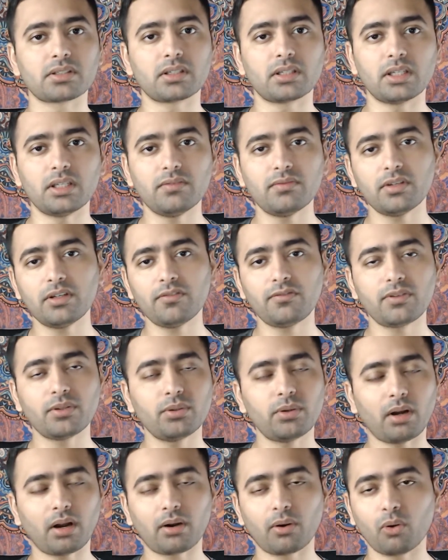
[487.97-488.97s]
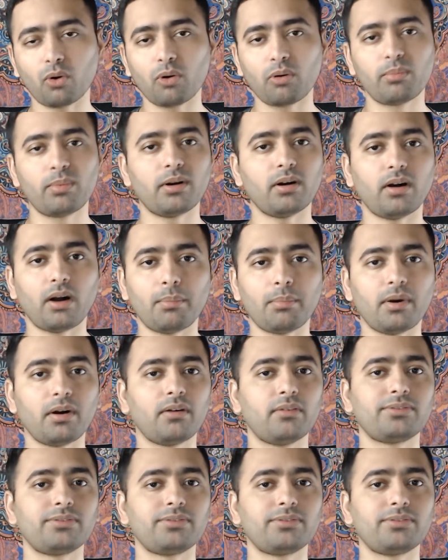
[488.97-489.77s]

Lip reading: Even if you are above,